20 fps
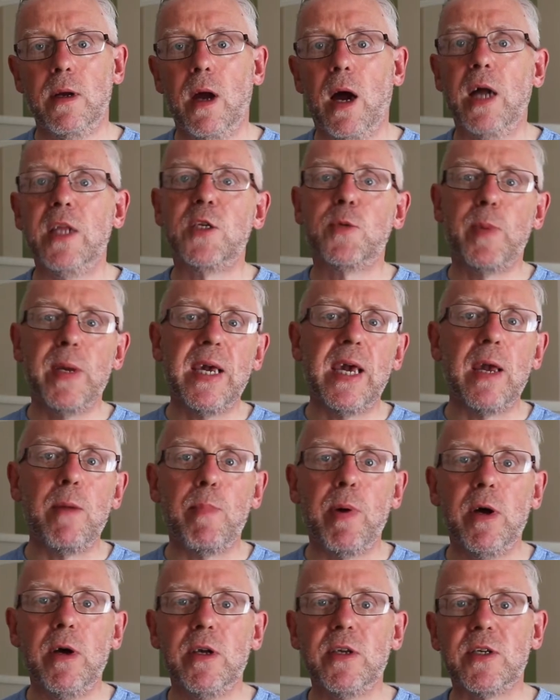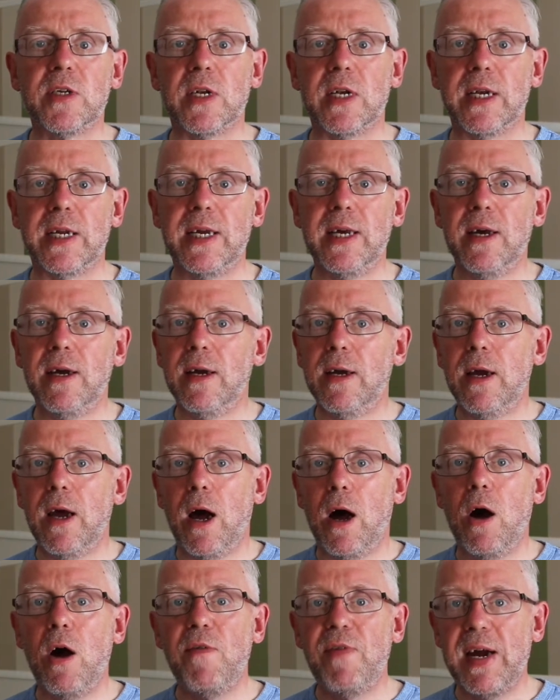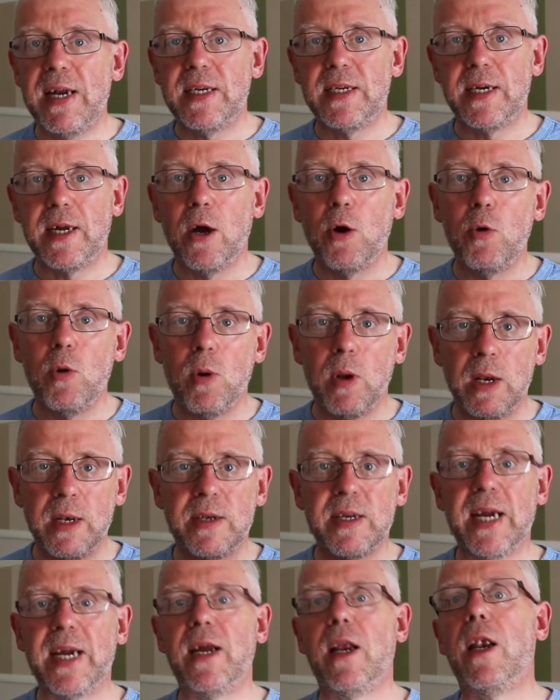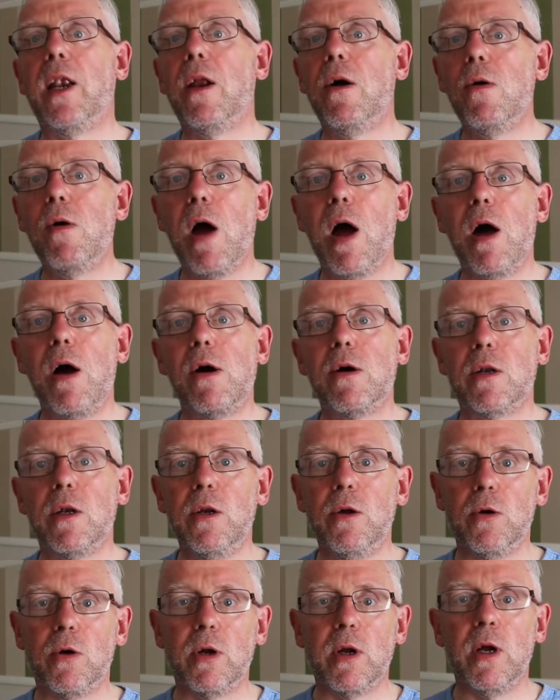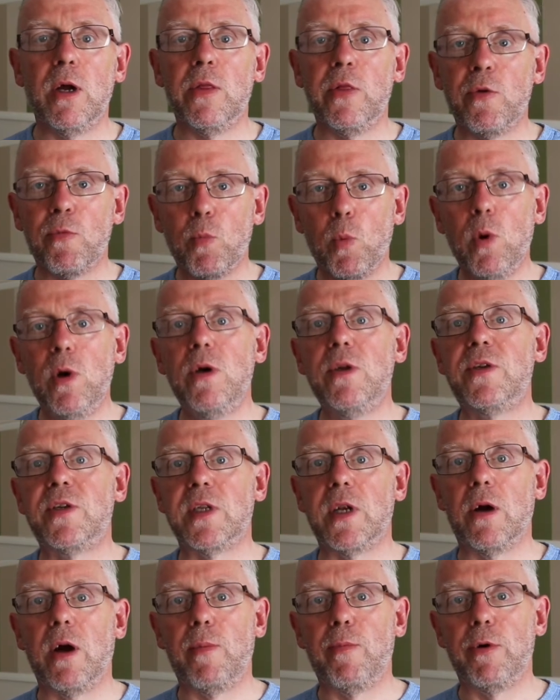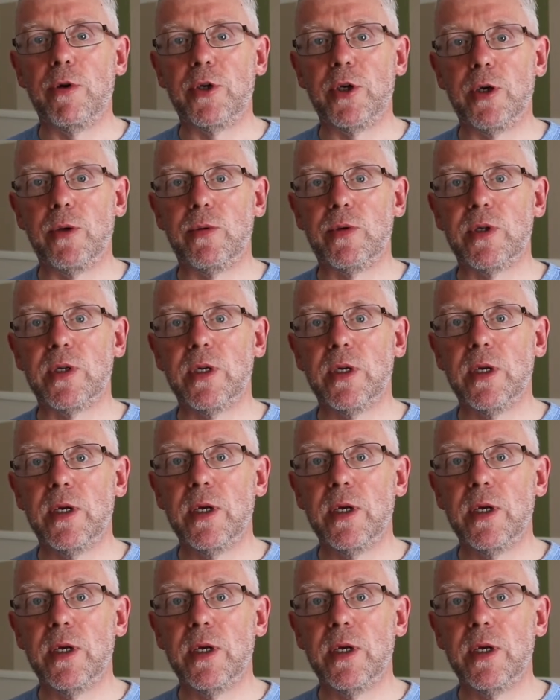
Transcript: And speaking personally, I've had to go and take a long hard look at the words that I produce.